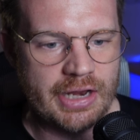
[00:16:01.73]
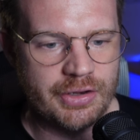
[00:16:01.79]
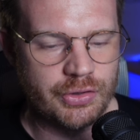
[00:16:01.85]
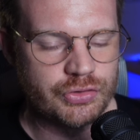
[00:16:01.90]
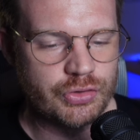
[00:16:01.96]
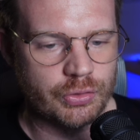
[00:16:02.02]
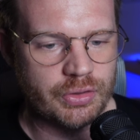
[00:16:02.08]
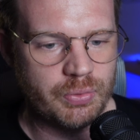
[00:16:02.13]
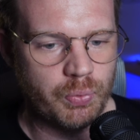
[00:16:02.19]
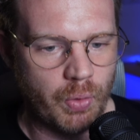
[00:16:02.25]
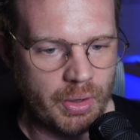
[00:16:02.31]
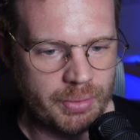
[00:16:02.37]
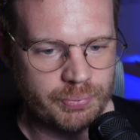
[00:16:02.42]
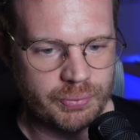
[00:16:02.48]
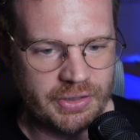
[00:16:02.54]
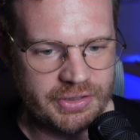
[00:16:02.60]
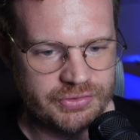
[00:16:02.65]
And there's only
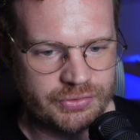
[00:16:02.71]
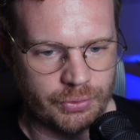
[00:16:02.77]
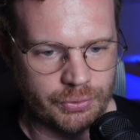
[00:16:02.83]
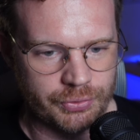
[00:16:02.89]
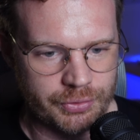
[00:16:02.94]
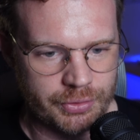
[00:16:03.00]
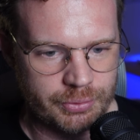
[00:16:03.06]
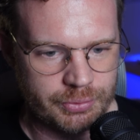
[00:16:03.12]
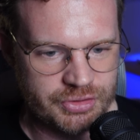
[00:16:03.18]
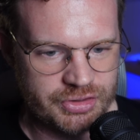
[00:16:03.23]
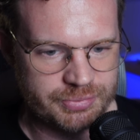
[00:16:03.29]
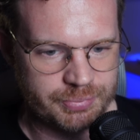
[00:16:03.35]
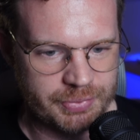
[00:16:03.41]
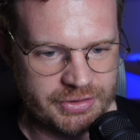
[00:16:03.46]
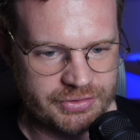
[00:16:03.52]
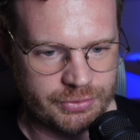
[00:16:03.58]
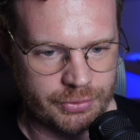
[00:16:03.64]
one placeholder, which is
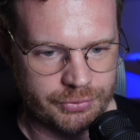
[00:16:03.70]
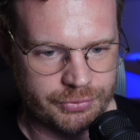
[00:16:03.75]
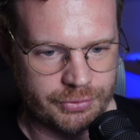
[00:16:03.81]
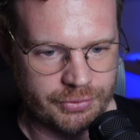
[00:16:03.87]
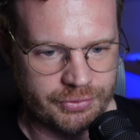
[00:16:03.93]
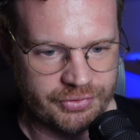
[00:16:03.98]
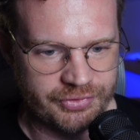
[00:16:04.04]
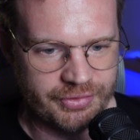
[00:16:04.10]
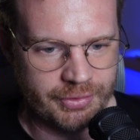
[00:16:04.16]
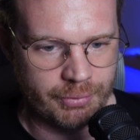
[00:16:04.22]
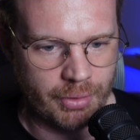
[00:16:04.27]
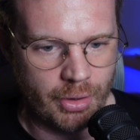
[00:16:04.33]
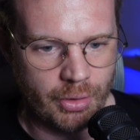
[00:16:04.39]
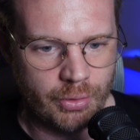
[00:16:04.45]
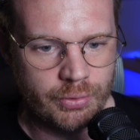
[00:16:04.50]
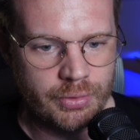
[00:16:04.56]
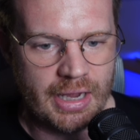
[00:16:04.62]
placeholder
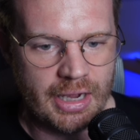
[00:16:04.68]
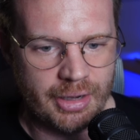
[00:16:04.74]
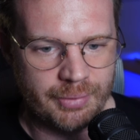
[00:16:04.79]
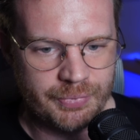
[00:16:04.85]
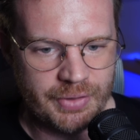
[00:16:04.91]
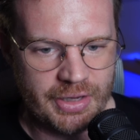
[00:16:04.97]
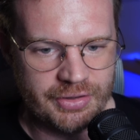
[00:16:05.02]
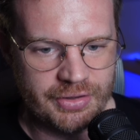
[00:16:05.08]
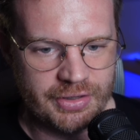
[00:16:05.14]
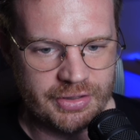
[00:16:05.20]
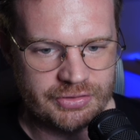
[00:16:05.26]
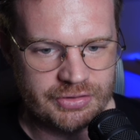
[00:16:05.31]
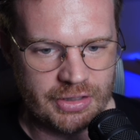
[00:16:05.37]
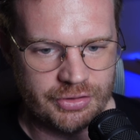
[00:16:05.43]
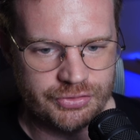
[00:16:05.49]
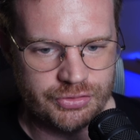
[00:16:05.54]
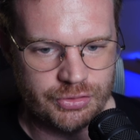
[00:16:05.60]
0. And then it
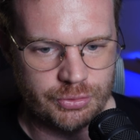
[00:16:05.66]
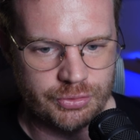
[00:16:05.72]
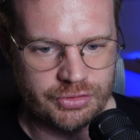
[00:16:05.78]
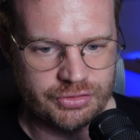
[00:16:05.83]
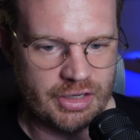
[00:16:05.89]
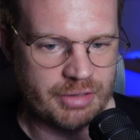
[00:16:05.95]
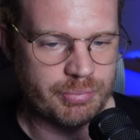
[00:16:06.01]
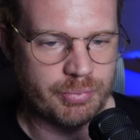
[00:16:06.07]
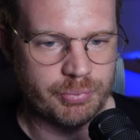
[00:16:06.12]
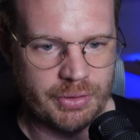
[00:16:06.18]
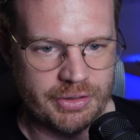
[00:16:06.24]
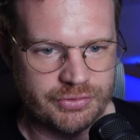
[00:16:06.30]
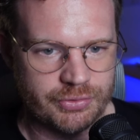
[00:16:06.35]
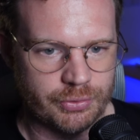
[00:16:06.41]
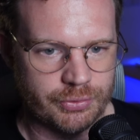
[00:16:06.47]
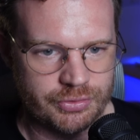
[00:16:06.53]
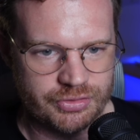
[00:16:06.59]
tells you the type of
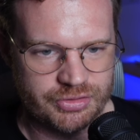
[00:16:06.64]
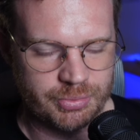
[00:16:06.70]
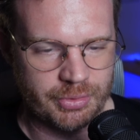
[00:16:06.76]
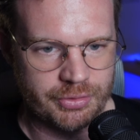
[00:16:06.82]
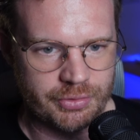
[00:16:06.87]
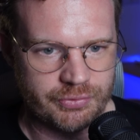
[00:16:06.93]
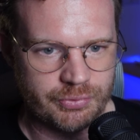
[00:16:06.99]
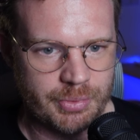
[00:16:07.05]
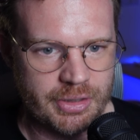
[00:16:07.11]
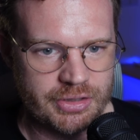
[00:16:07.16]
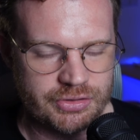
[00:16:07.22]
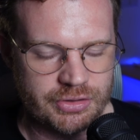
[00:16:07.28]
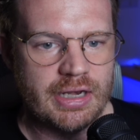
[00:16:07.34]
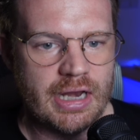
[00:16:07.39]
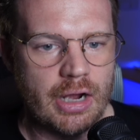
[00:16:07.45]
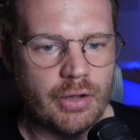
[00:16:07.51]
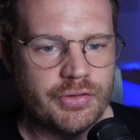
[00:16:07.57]
placeholder and some other
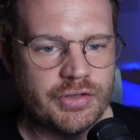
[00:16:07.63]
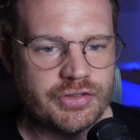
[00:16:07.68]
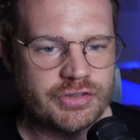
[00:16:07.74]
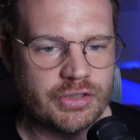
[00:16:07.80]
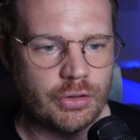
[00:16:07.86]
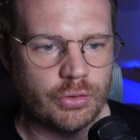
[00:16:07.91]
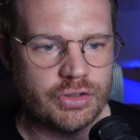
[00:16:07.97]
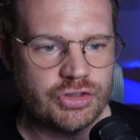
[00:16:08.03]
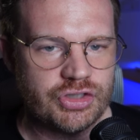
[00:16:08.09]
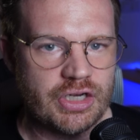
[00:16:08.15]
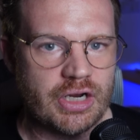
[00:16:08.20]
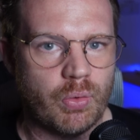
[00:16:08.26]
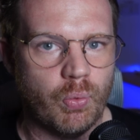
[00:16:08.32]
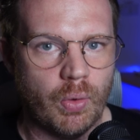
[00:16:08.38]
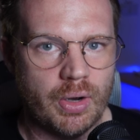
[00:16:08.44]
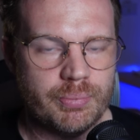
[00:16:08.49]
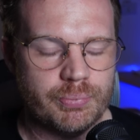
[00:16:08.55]
information. Now, this can only
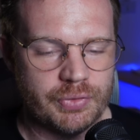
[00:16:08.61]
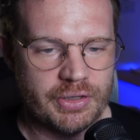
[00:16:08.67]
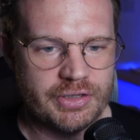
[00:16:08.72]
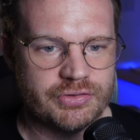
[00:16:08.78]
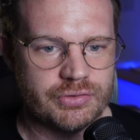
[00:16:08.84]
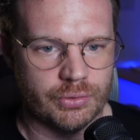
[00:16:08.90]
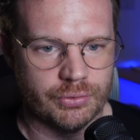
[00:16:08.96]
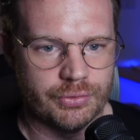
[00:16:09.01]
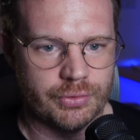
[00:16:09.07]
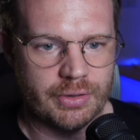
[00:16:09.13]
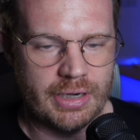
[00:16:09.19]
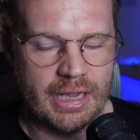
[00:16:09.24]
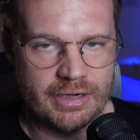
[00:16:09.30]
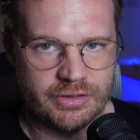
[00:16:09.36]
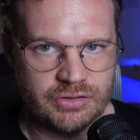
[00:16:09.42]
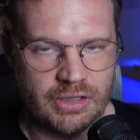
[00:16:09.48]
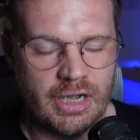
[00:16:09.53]
check one placeholder
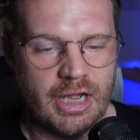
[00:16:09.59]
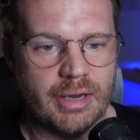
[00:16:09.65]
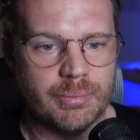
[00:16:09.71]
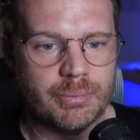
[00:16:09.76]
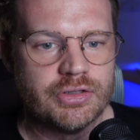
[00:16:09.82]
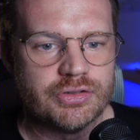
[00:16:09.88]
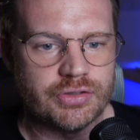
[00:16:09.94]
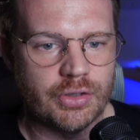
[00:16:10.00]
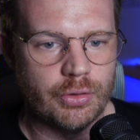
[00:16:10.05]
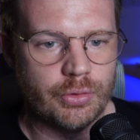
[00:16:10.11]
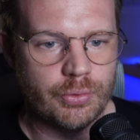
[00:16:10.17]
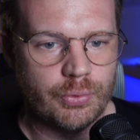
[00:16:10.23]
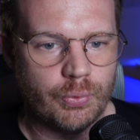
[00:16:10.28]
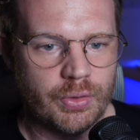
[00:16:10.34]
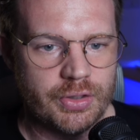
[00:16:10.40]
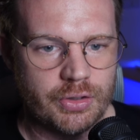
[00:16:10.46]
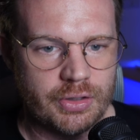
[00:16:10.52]
at a time.
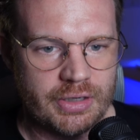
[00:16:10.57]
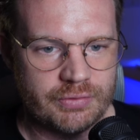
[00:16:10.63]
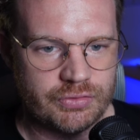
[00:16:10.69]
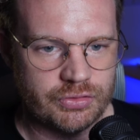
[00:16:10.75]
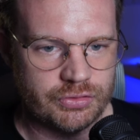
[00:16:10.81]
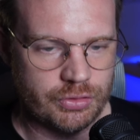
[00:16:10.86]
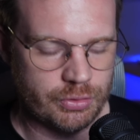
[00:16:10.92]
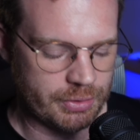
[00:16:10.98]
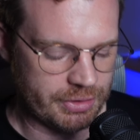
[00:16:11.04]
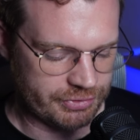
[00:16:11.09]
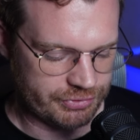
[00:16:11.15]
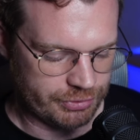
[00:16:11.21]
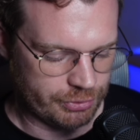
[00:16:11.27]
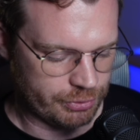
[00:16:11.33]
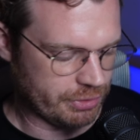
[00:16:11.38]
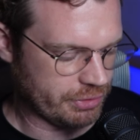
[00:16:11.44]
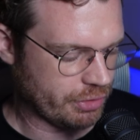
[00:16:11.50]
So what you're going to have to do is
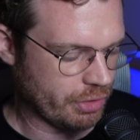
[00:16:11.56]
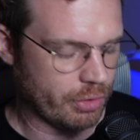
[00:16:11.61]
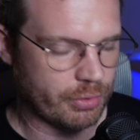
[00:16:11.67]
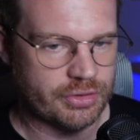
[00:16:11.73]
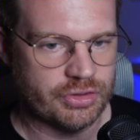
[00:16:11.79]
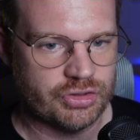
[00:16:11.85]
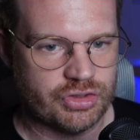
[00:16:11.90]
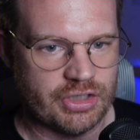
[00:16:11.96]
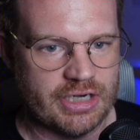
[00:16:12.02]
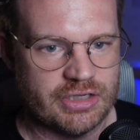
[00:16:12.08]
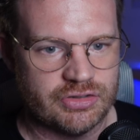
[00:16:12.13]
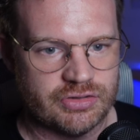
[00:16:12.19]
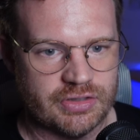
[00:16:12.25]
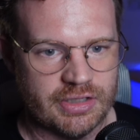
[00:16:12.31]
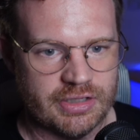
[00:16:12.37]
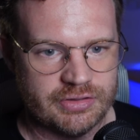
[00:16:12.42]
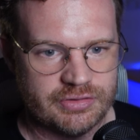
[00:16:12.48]
you can go and
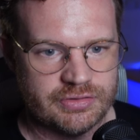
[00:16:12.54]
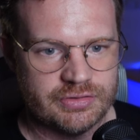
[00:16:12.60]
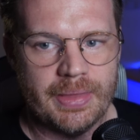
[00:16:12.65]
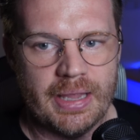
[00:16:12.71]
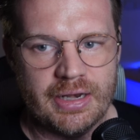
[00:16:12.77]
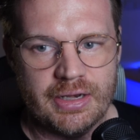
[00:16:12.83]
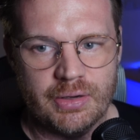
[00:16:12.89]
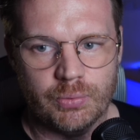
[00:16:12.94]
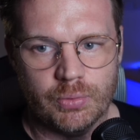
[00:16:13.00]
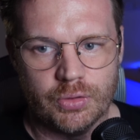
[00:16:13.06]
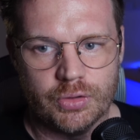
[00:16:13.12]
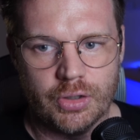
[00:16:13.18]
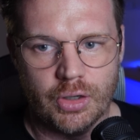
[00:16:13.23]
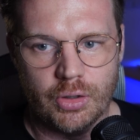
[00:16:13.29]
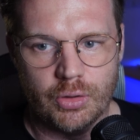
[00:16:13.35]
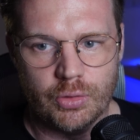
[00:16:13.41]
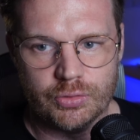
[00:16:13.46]
change this, and it will
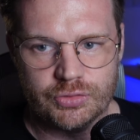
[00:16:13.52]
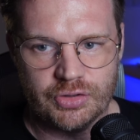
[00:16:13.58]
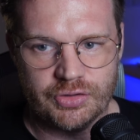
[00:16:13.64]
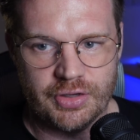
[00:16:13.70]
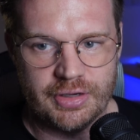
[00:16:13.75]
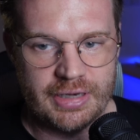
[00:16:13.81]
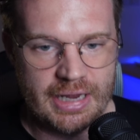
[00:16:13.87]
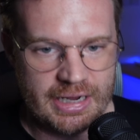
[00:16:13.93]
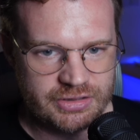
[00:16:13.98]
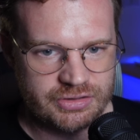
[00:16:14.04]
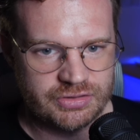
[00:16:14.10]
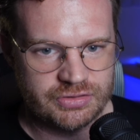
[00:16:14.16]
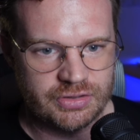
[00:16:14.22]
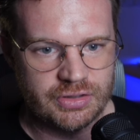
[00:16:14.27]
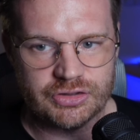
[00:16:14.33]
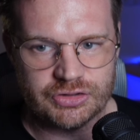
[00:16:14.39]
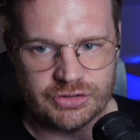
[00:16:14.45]
go to the next
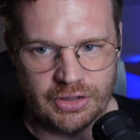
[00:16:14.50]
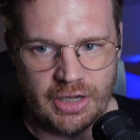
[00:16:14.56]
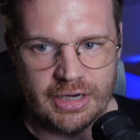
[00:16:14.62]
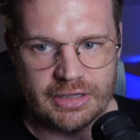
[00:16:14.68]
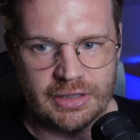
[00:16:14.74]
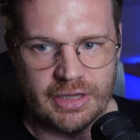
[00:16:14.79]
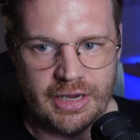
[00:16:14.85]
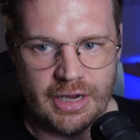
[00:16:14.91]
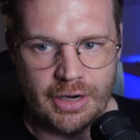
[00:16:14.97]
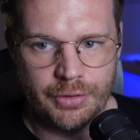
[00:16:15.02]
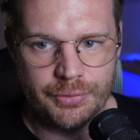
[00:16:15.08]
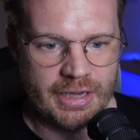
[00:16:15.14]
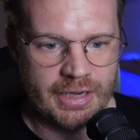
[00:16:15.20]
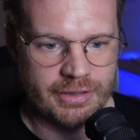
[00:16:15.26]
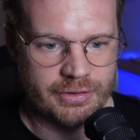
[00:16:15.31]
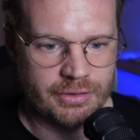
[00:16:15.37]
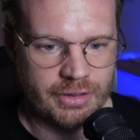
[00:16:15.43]
slide layout,
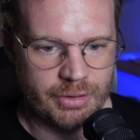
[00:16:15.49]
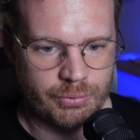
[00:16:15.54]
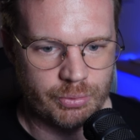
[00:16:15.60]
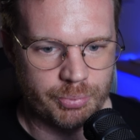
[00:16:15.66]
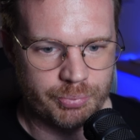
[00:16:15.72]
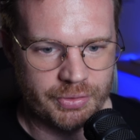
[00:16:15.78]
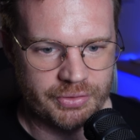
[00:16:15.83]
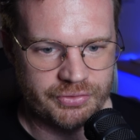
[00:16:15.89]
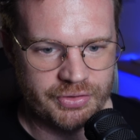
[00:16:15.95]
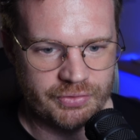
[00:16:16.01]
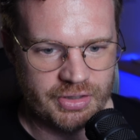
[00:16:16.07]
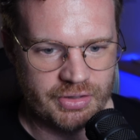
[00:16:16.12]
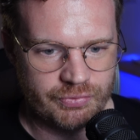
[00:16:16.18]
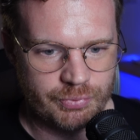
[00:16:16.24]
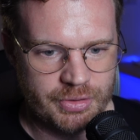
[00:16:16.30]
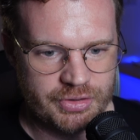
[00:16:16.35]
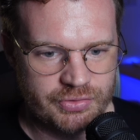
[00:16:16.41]
and it will print the
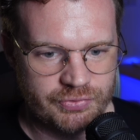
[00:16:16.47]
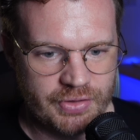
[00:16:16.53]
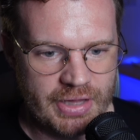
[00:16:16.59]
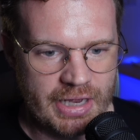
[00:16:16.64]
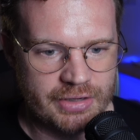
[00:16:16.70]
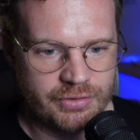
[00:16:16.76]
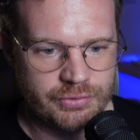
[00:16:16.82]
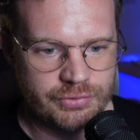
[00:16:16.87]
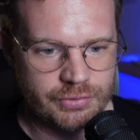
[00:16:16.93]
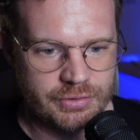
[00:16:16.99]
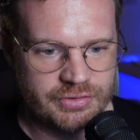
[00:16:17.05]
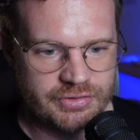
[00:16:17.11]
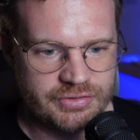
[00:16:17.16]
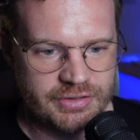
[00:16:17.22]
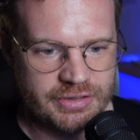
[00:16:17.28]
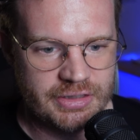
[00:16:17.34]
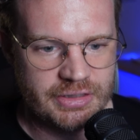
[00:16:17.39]
information for that. So you can
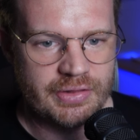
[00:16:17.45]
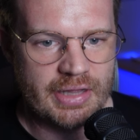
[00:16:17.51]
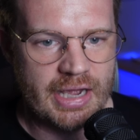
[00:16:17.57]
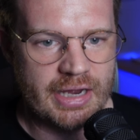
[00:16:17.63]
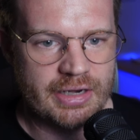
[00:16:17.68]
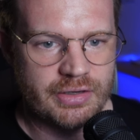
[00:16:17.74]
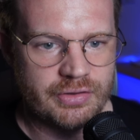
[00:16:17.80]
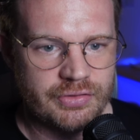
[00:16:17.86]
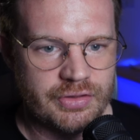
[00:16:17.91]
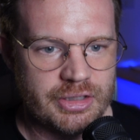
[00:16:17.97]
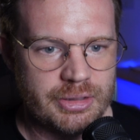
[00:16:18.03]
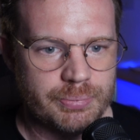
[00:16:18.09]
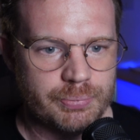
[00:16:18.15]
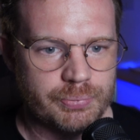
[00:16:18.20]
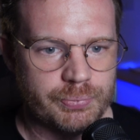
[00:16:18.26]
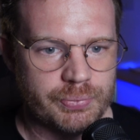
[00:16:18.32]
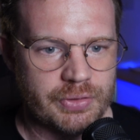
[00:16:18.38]
see that the
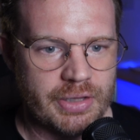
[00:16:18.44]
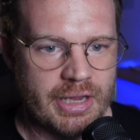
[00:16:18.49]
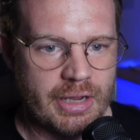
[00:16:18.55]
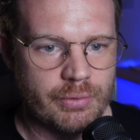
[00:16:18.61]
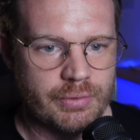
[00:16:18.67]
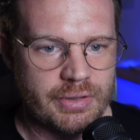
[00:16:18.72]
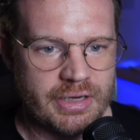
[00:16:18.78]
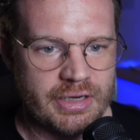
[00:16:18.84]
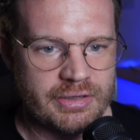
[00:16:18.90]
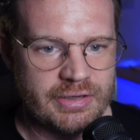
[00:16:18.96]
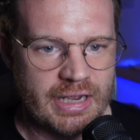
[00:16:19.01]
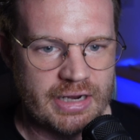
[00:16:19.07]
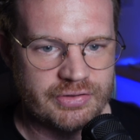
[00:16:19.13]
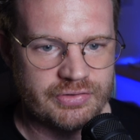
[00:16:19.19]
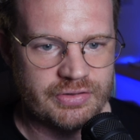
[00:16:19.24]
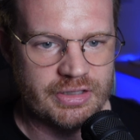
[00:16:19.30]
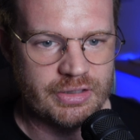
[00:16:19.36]
layout
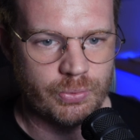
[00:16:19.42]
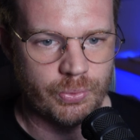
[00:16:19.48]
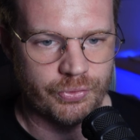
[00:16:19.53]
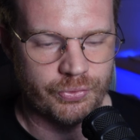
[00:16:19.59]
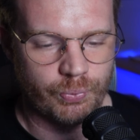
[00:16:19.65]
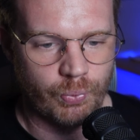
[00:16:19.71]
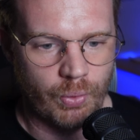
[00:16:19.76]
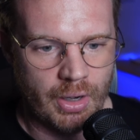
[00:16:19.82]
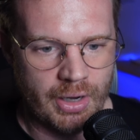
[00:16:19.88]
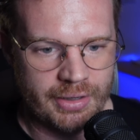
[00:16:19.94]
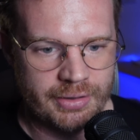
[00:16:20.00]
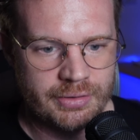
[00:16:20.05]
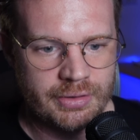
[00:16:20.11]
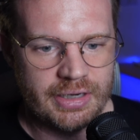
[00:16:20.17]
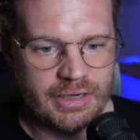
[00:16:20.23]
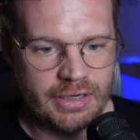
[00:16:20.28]
index equals 1.